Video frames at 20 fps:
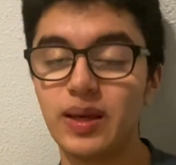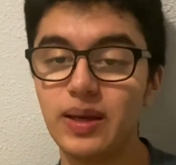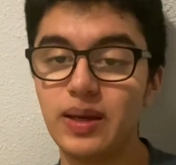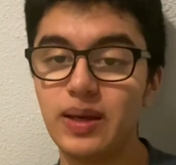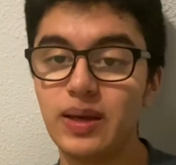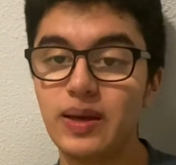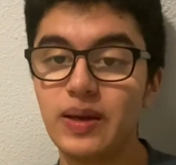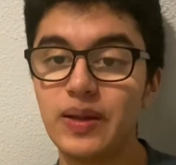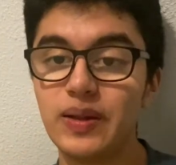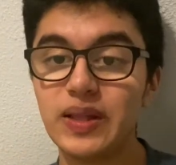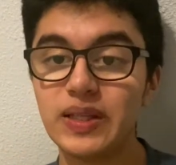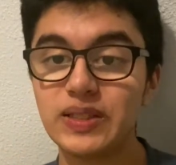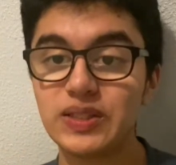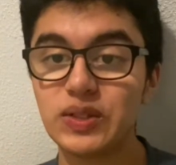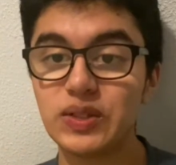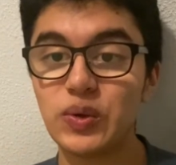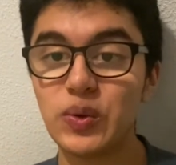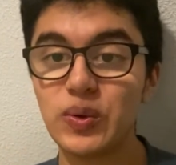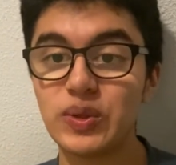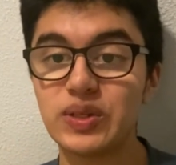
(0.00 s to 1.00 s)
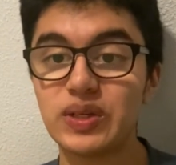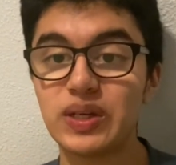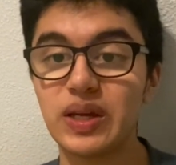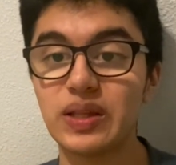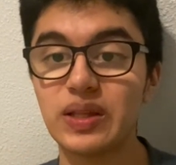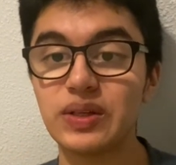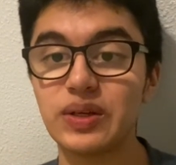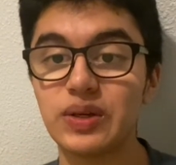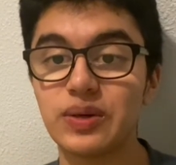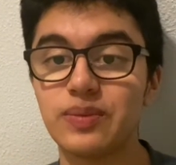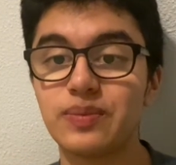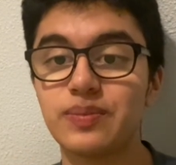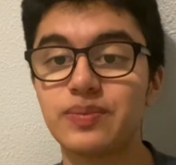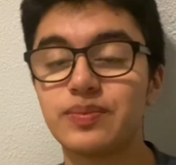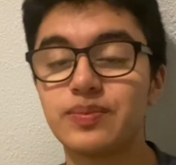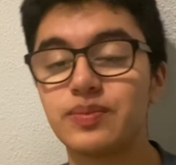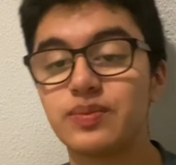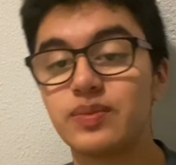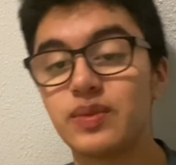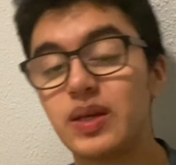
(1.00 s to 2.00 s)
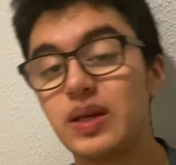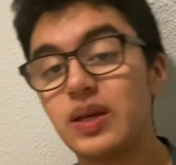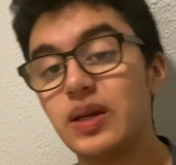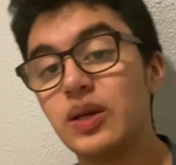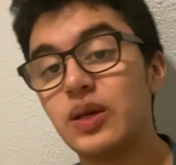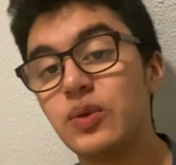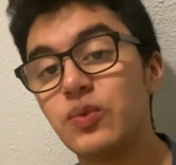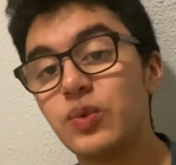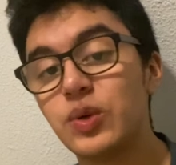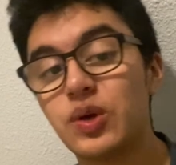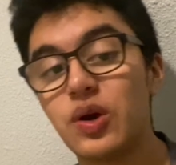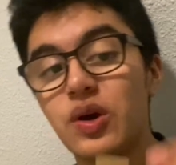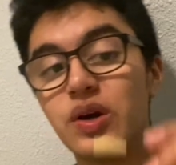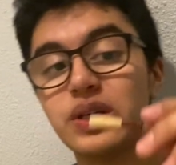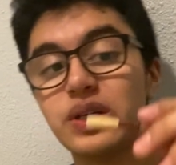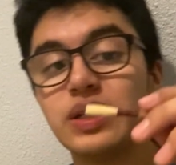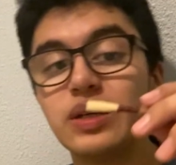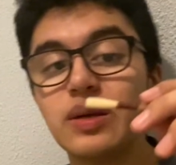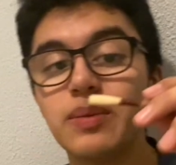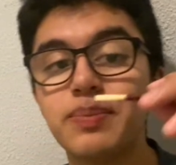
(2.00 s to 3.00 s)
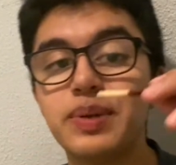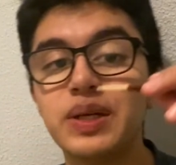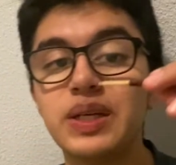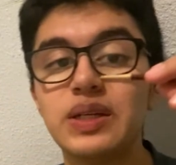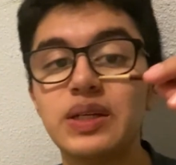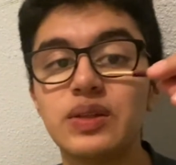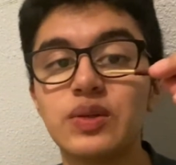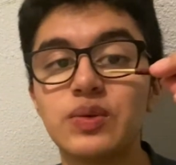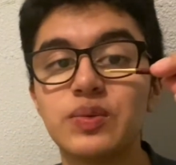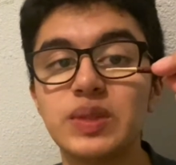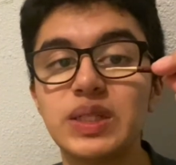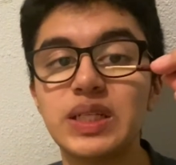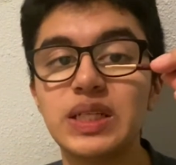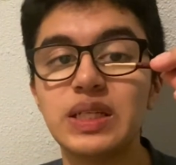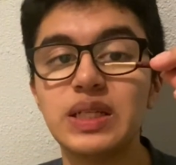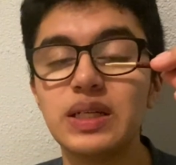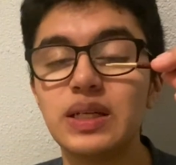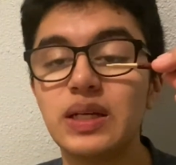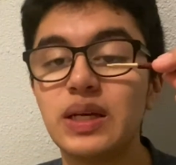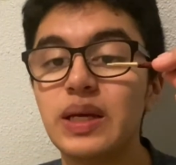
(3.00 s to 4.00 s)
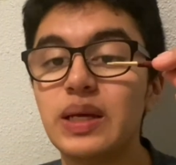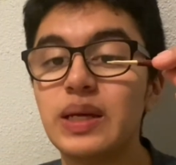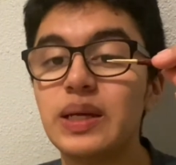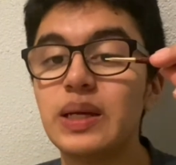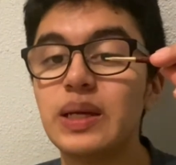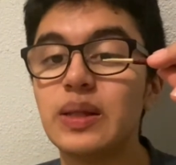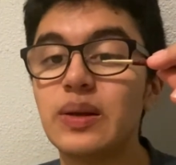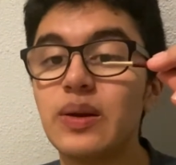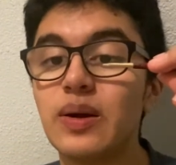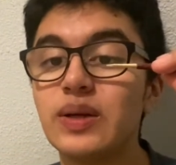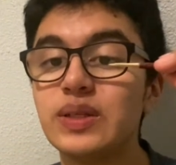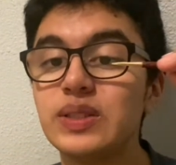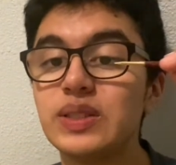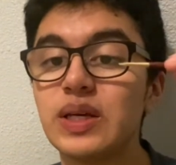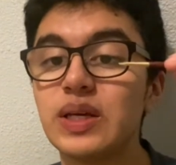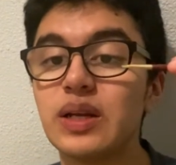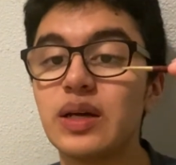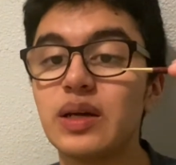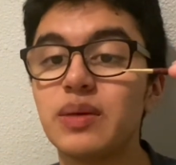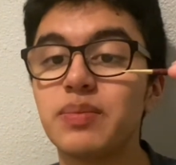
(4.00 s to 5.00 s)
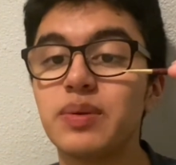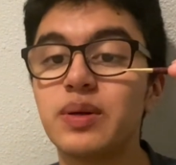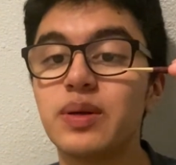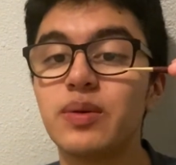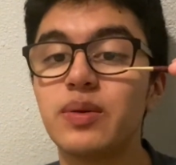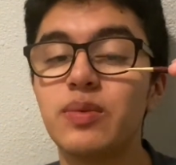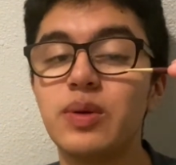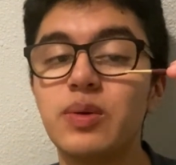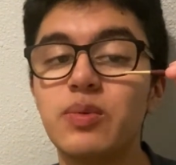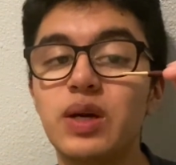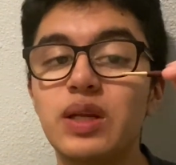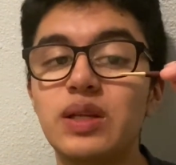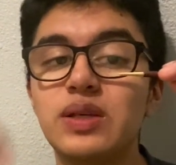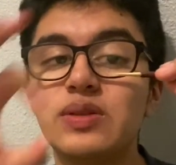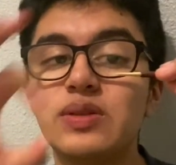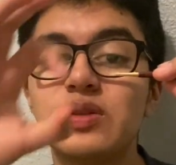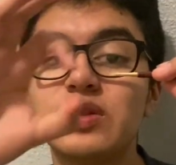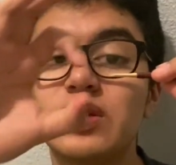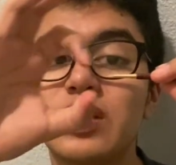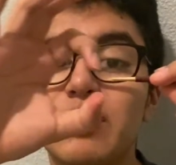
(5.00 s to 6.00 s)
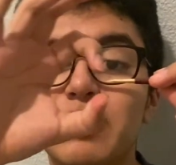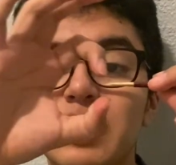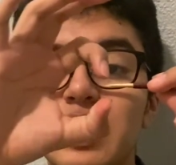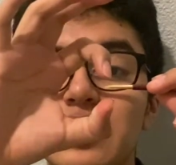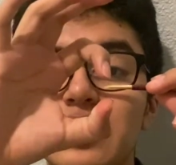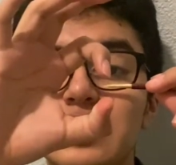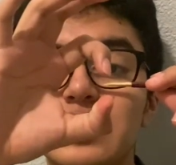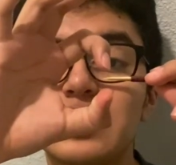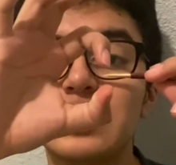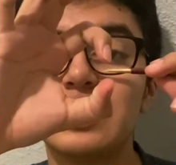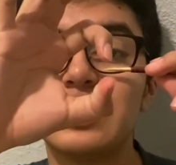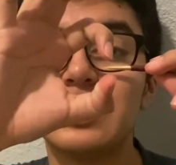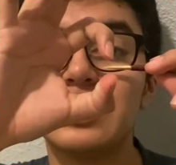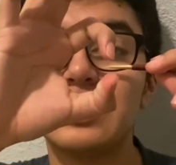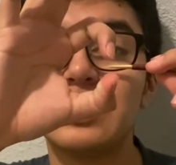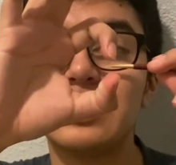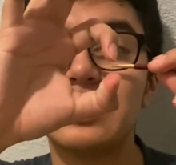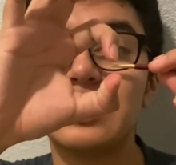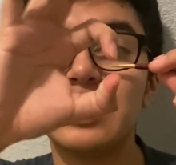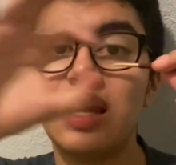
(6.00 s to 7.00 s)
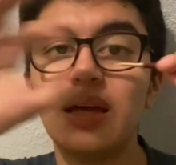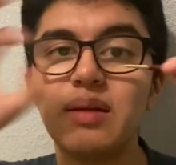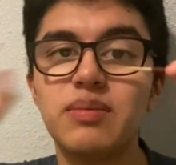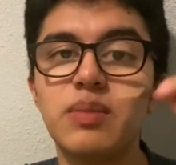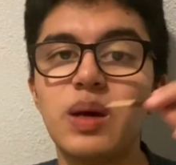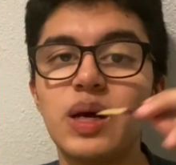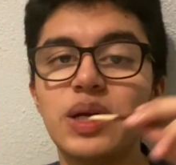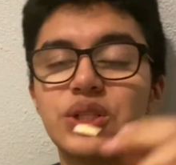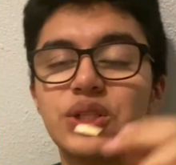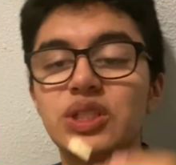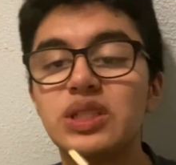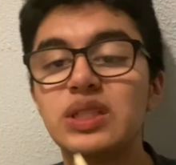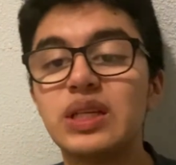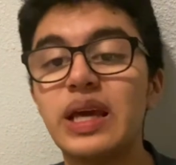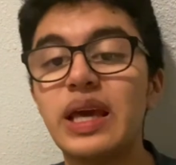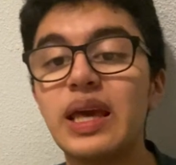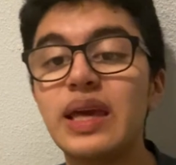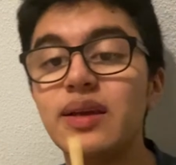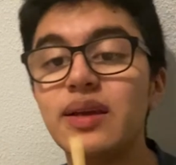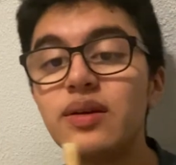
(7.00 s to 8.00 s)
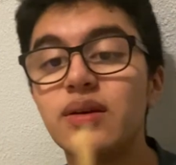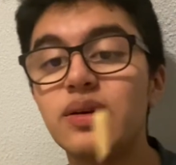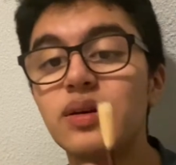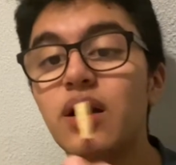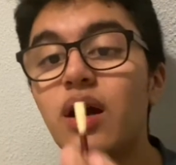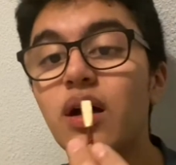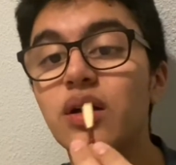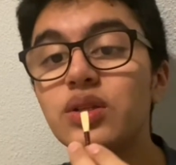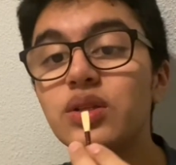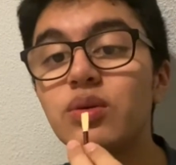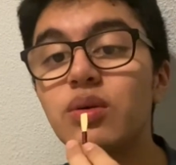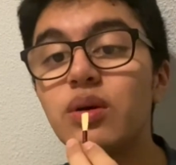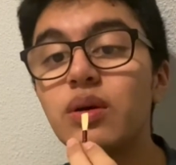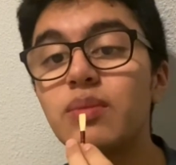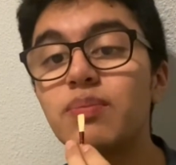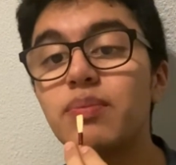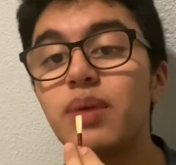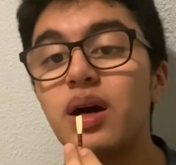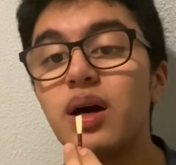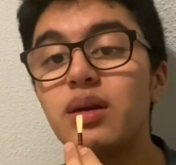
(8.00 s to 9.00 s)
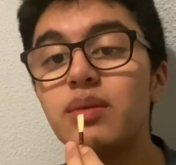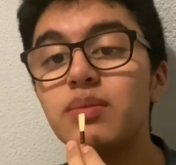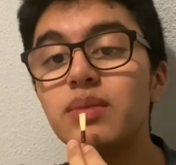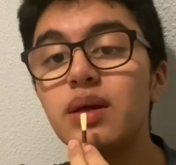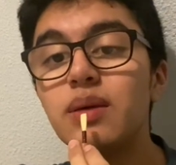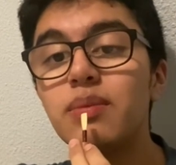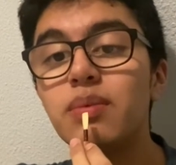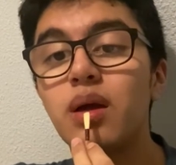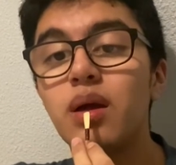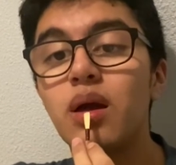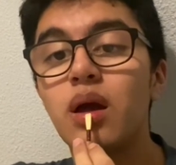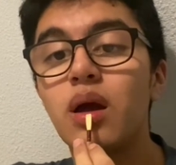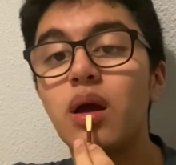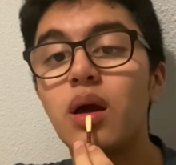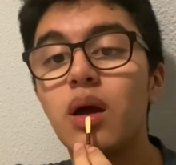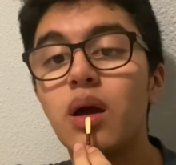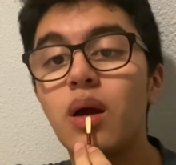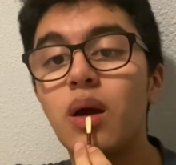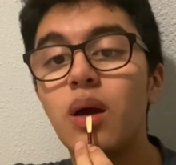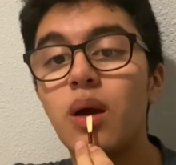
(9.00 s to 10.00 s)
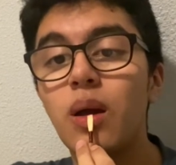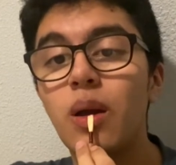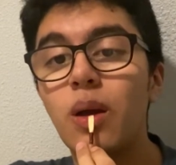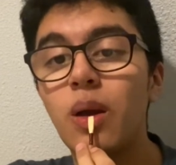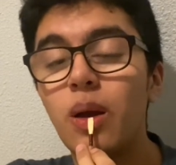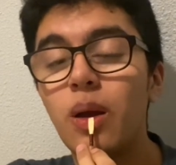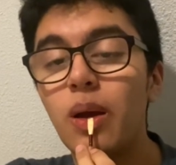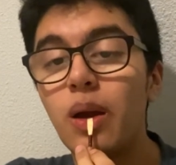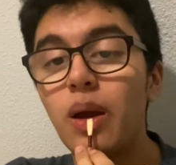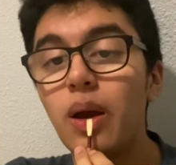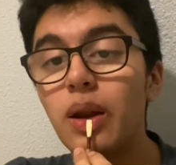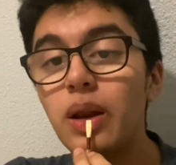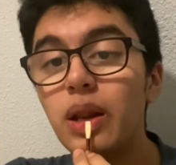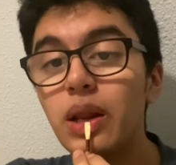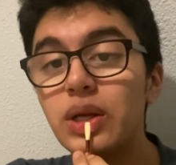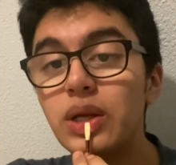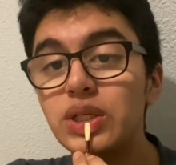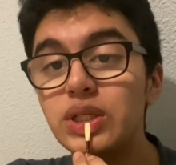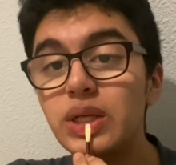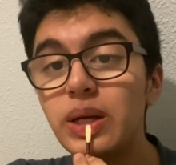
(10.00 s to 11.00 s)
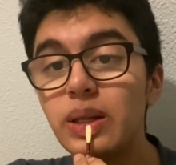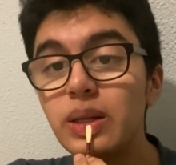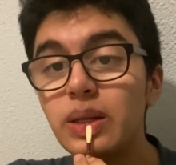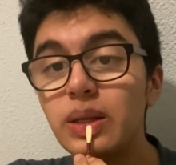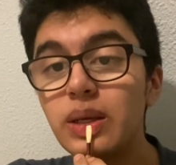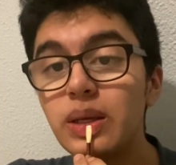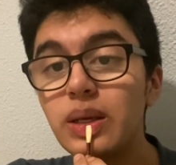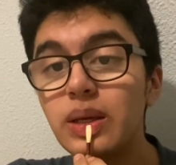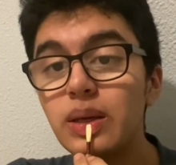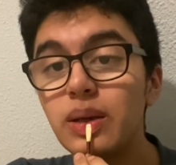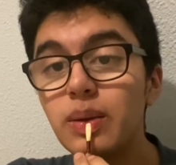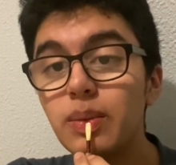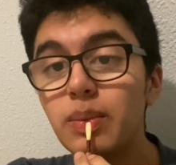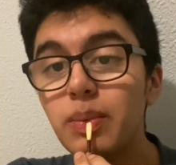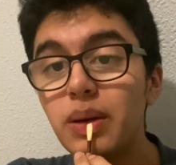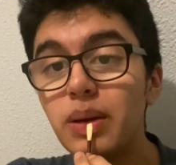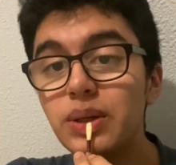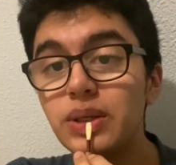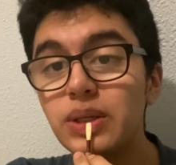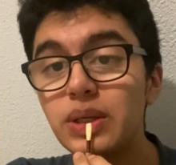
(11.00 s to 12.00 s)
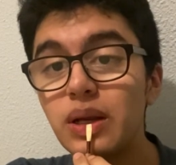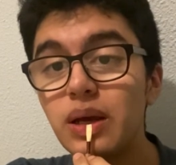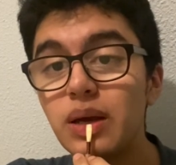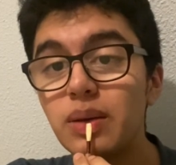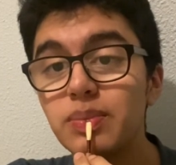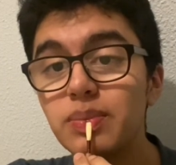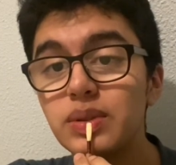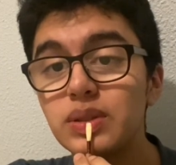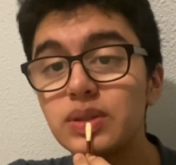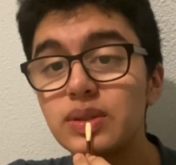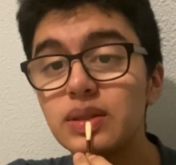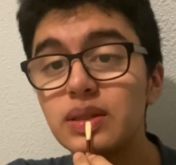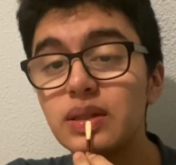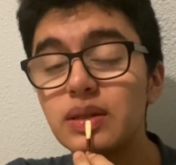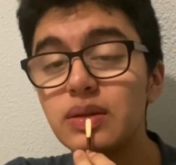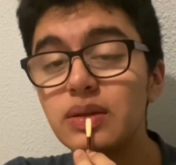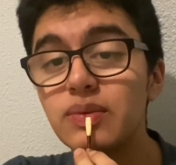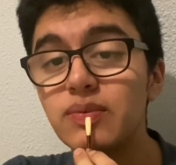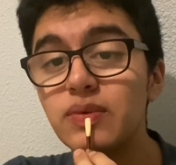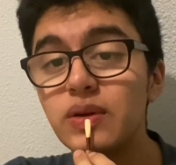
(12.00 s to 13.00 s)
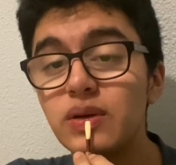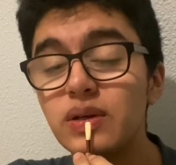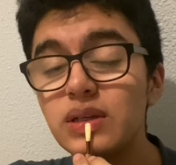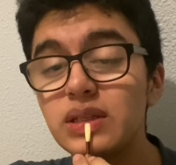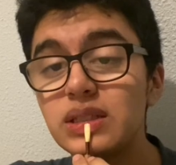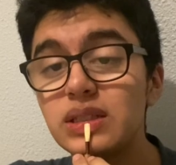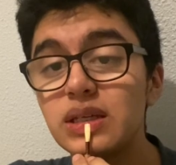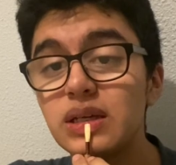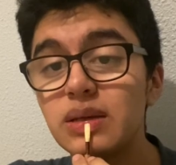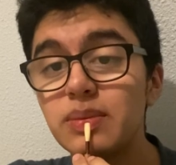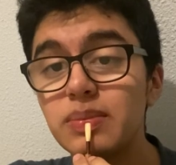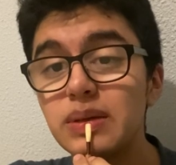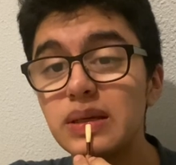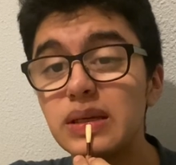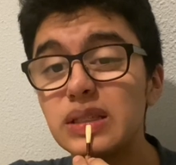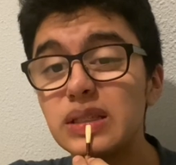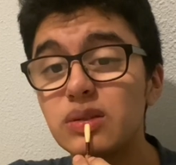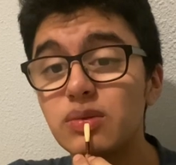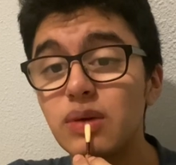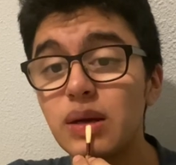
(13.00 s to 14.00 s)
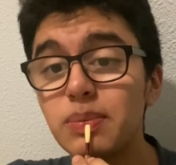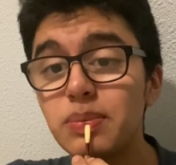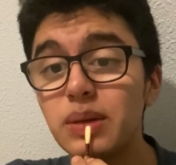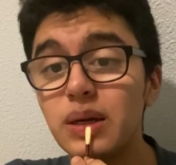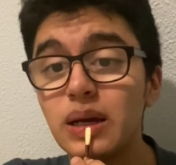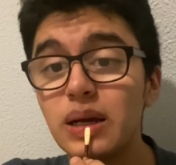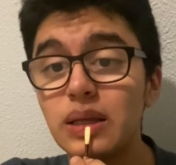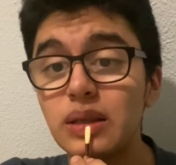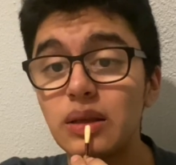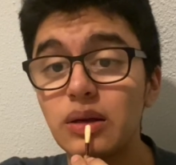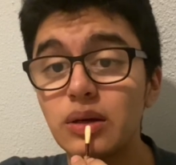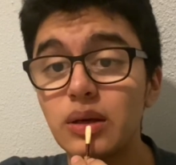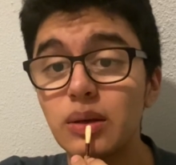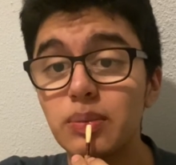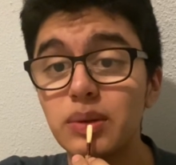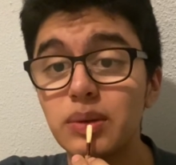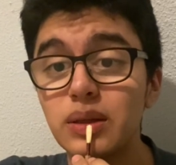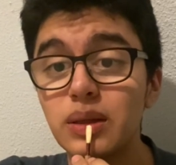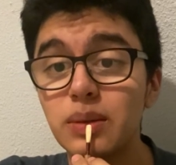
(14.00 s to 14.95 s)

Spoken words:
Let's do it together. Regarding putting the reed in our setup, we want to use about that much to anchor onto our bottom lip and then gently push it up so that the very tip is right behind our upper lip.